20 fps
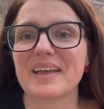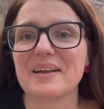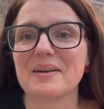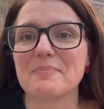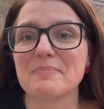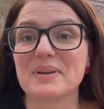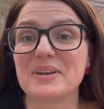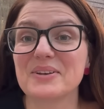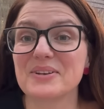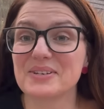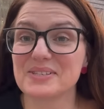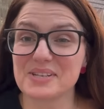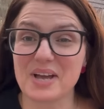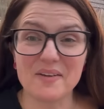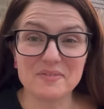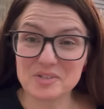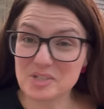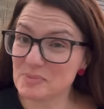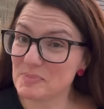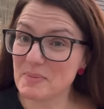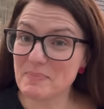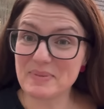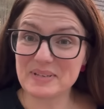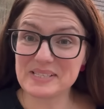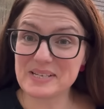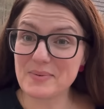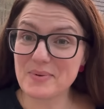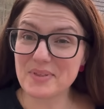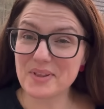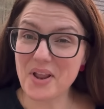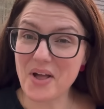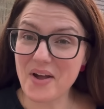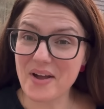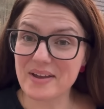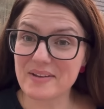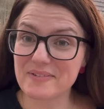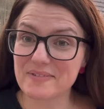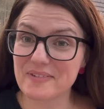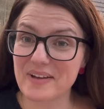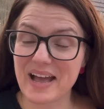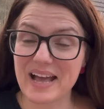because I've just been busy with life